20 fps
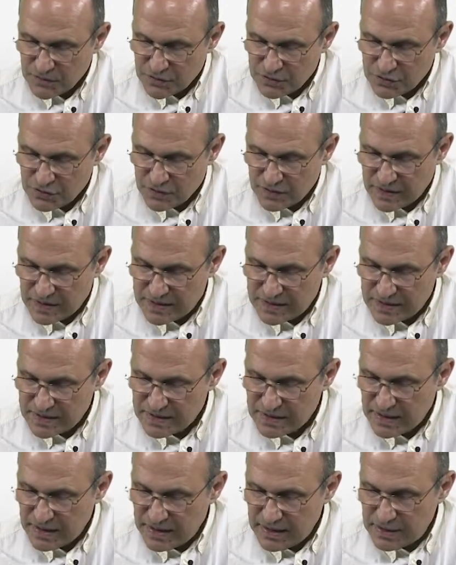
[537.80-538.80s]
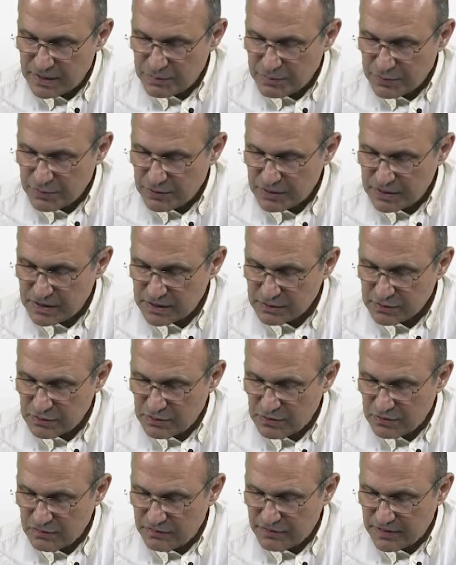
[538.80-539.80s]
So this is the inner product
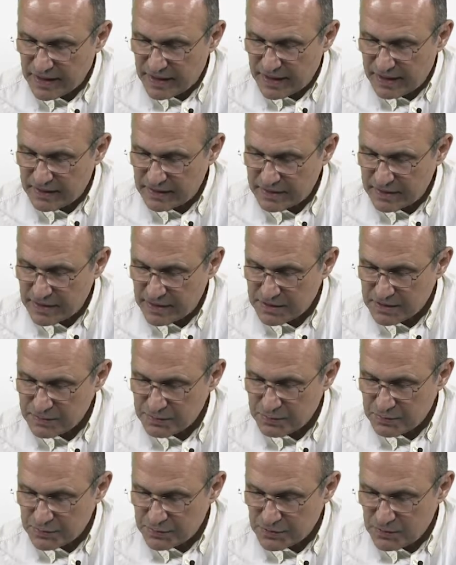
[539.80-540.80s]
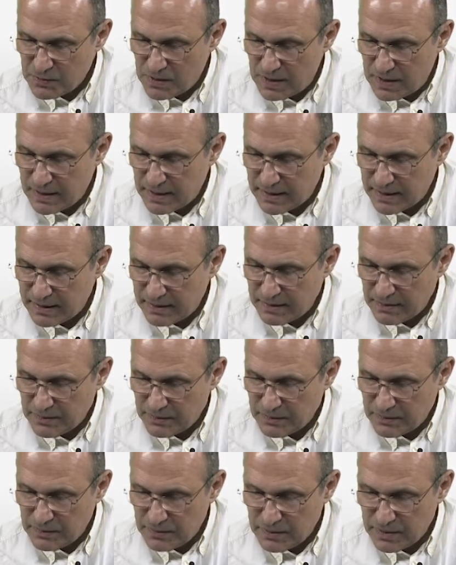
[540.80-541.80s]
of A transpose Y
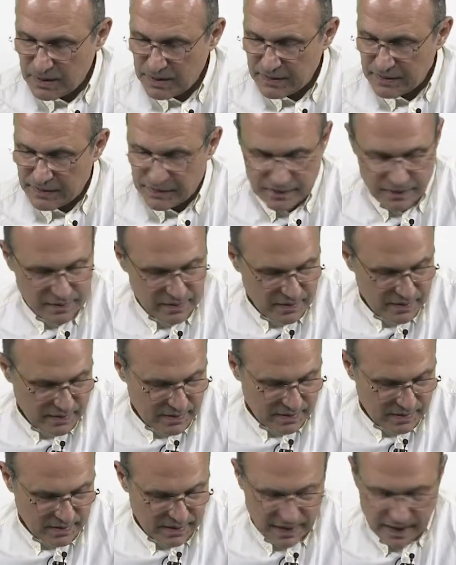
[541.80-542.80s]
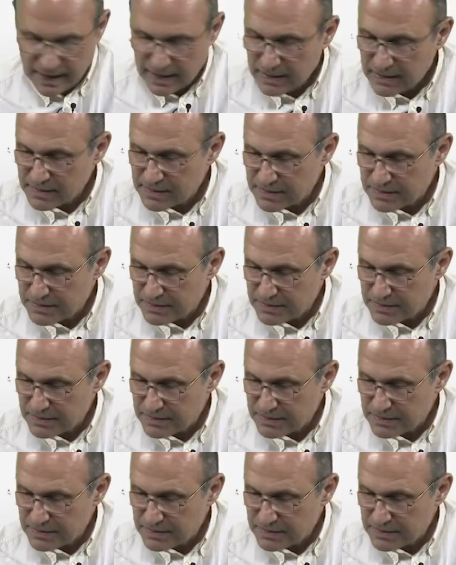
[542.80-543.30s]
with X.